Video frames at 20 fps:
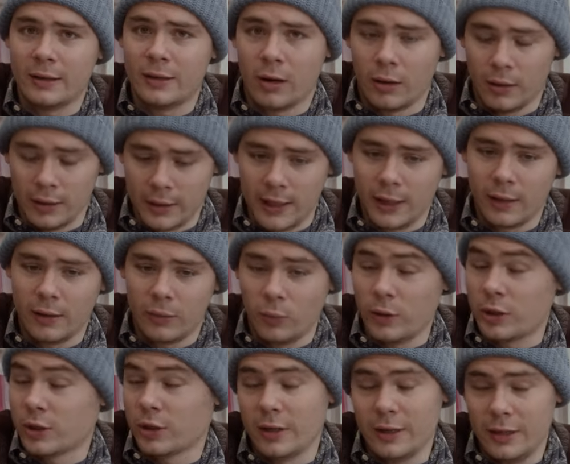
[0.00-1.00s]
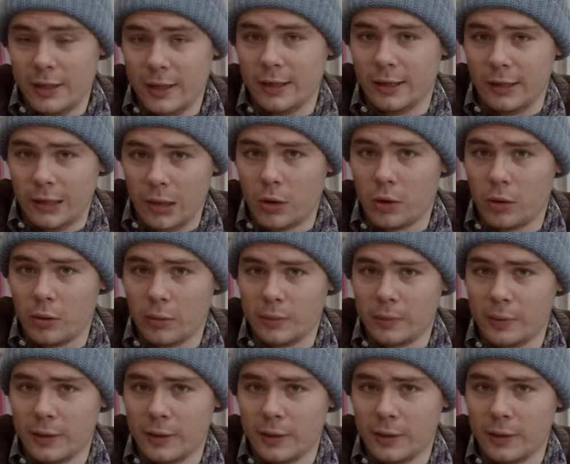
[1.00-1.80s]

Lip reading: dying, which I did a lot.